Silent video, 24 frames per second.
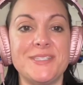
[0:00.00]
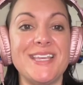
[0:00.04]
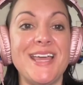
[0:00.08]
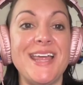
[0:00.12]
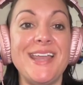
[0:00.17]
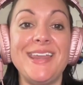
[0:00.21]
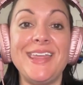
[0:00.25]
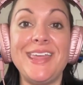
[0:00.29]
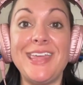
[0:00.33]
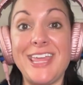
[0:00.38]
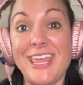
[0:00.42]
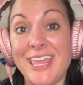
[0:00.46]

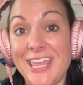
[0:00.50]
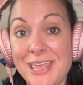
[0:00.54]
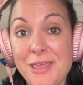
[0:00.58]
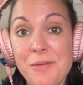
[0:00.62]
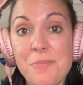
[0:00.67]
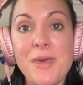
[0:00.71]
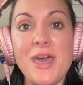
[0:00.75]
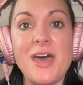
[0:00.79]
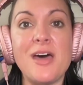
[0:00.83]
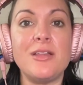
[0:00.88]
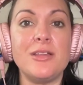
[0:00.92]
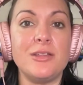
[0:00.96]
an
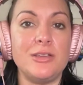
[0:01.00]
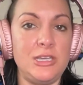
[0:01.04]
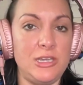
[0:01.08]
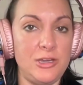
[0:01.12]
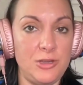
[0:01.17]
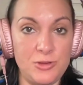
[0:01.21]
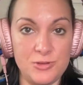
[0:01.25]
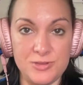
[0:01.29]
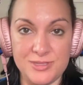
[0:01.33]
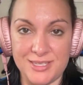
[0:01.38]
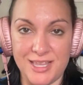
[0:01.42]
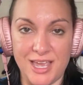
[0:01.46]
email
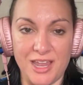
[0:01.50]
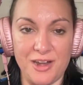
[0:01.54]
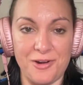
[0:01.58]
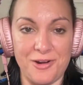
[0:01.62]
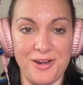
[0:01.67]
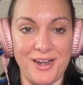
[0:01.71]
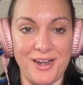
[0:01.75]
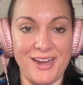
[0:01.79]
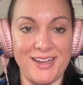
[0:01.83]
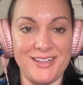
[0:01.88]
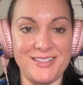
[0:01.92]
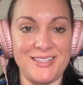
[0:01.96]
newsletter
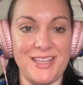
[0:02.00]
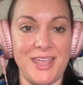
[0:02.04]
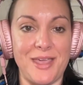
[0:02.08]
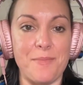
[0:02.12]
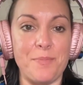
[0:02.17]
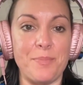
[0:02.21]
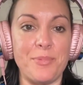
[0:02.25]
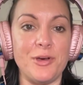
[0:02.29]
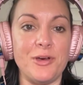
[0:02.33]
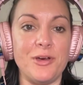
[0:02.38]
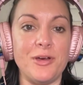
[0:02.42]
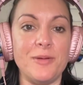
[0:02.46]

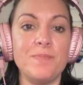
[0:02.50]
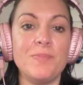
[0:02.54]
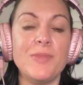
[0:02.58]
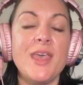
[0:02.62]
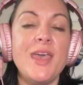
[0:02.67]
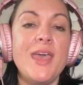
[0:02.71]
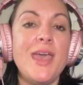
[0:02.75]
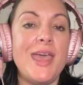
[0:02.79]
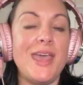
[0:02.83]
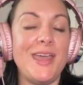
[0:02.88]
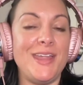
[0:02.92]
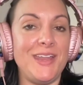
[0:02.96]
example,
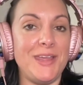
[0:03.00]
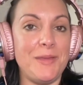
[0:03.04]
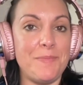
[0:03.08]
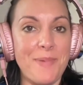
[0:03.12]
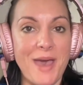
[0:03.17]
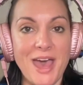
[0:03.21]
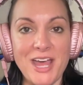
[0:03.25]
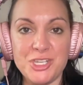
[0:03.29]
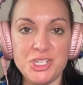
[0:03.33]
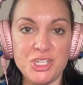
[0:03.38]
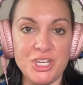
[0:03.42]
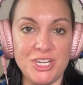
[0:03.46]
and a
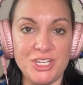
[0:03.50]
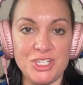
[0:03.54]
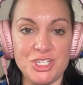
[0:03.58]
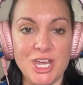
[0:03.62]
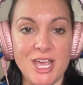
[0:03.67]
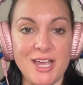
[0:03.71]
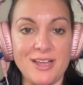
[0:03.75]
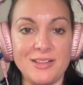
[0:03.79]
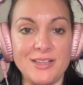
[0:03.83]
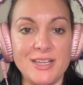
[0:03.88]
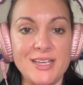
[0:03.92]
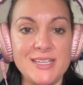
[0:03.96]
batching
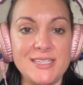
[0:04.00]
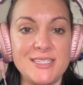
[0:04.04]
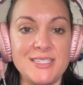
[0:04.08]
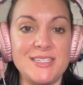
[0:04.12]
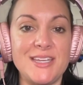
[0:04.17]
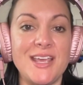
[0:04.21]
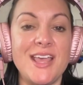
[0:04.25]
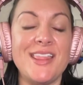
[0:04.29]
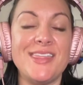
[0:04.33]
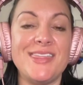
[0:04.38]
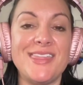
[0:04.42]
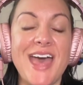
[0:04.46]
checklist,
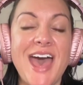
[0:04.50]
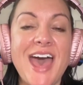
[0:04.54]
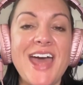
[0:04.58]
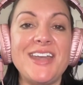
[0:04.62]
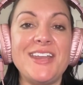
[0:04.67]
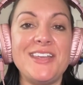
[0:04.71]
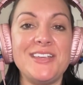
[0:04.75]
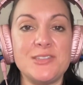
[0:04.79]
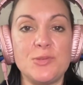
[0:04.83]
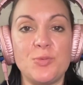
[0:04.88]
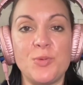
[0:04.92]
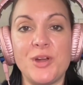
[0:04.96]
that
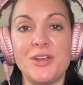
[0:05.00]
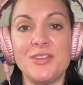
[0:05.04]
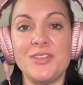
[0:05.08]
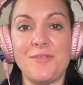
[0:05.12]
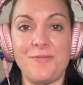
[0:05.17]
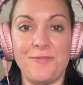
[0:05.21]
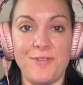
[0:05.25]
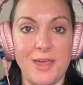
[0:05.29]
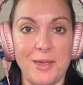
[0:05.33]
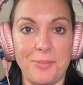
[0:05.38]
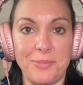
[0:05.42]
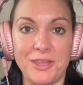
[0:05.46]
is where the
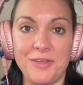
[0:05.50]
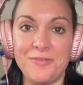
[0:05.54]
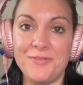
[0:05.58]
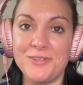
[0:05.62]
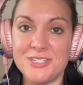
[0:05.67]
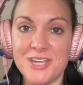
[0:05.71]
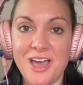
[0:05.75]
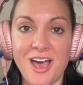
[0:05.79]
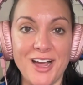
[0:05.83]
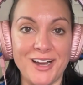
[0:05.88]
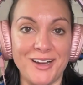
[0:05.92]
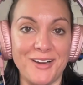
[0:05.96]
Family
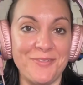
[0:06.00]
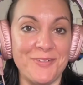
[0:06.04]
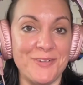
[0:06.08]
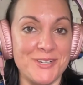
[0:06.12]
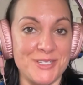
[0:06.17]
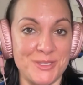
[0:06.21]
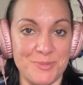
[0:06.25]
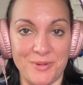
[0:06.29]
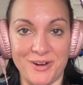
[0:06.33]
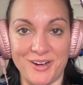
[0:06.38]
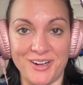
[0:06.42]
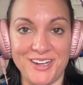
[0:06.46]

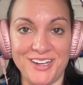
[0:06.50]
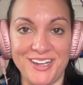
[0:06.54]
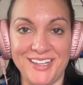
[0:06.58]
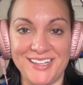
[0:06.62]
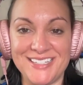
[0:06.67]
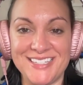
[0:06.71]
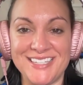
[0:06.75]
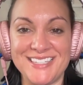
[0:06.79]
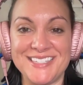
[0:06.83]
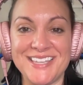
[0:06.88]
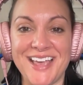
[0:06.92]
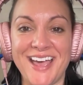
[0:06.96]
Photographers Marketing
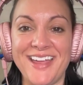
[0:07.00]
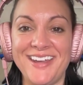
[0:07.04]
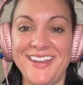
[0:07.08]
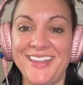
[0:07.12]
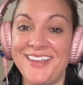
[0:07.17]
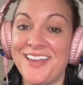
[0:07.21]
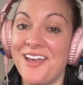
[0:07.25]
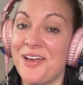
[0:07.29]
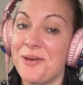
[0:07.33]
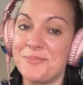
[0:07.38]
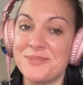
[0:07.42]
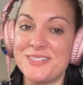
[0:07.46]
Society
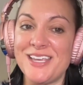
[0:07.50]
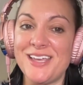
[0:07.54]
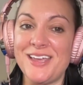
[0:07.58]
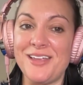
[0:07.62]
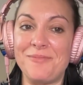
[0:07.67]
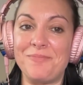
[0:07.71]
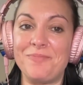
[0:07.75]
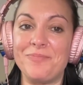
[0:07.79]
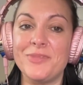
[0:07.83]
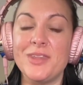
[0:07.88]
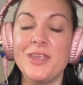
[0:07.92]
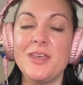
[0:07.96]
comes
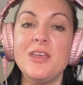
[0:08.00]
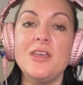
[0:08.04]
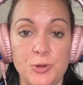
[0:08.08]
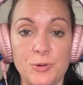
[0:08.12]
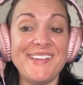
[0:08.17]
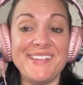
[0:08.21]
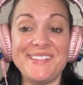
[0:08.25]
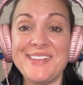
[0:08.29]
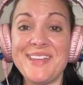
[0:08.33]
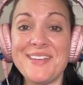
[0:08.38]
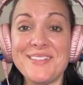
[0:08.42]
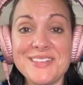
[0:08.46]
in.
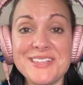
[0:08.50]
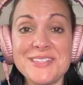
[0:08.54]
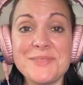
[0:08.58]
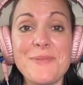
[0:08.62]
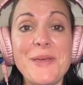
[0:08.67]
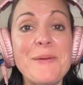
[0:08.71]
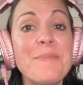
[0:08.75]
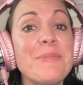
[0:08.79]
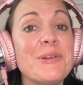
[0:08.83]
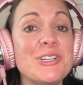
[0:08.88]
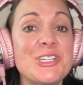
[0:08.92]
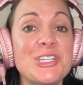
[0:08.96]
Now, this
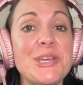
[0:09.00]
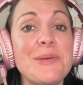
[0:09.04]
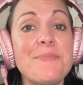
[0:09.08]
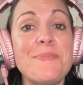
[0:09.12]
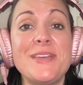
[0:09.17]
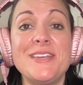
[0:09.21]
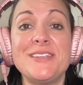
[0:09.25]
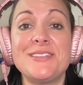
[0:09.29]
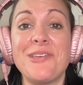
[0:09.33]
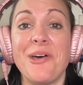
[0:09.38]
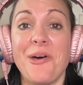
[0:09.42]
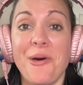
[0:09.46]
membership
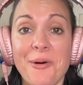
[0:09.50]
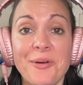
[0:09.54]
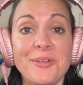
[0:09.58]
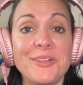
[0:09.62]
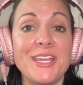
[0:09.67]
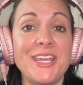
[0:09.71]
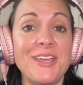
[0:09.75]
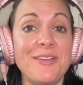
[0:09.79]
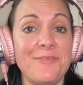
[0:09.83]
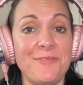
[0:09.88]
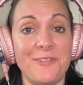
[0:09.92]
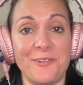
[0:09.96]
is
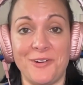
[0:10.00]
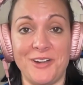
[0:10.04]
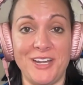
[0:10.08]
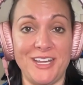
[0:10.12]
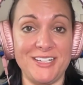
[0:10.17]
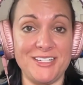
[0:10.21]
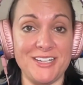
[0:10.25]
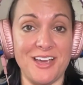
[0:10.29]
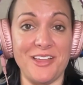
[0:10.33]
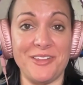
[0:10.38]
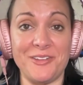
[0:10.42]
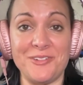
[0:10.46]
only
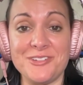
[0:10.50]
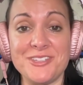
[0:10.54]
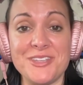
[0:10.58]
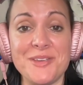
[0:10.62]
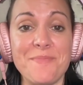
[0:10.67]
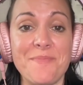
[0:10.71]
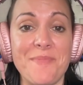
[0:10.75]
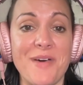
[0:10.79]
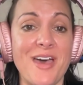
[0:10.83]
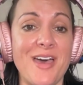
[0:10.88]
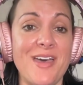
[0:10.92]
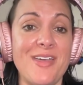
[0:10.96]
$40 a
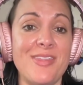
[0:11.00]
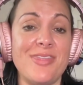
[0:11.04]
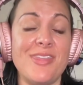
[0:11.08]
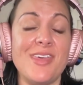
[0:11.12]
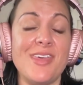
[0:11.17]
month,